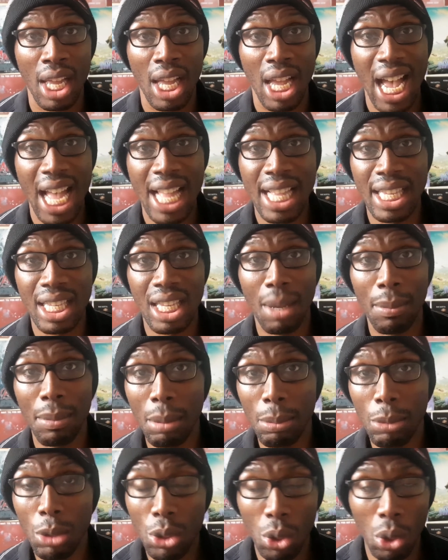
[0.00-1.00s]
And some of the
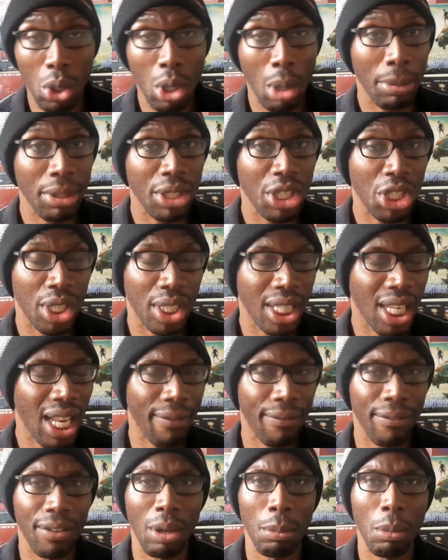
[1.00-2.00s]
musical compositions in
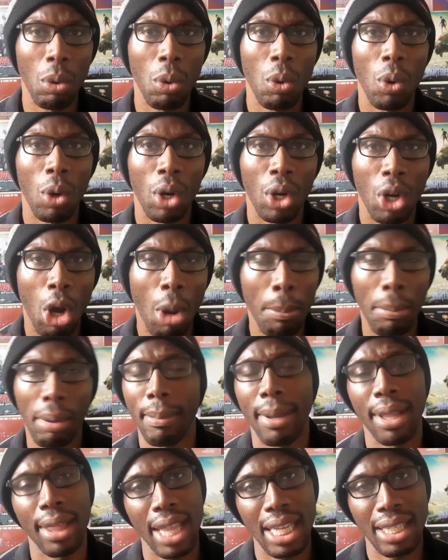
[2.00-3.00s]
that film
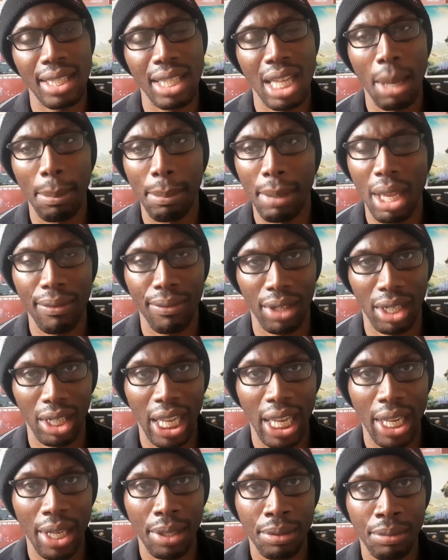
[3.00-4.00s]
complement that style
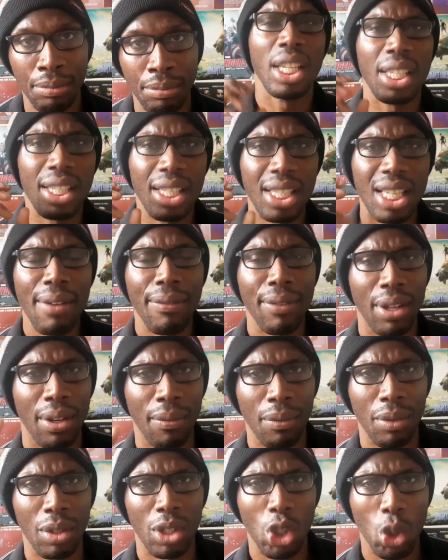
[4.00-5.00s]
perfectly.
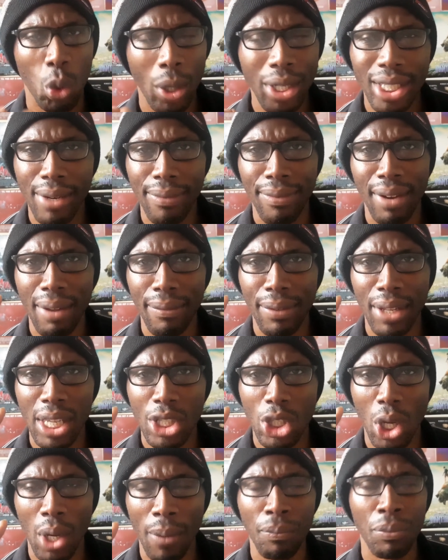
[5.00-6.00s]
Se7en, 25 years
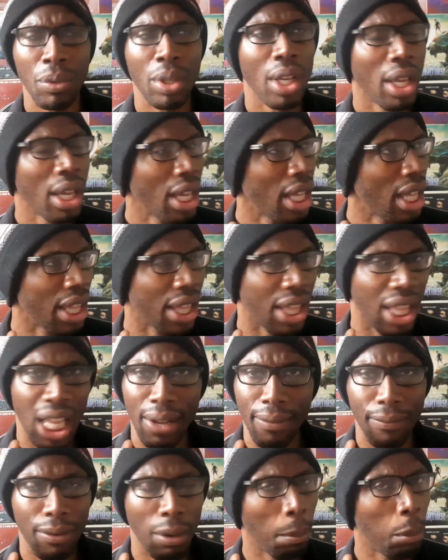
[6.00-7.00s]
on,
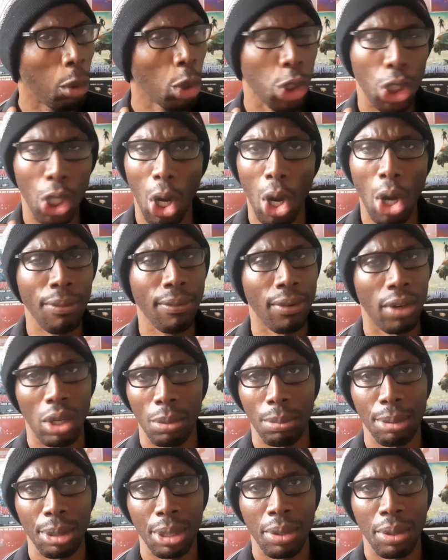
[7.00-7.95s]
that film pushed the envelope.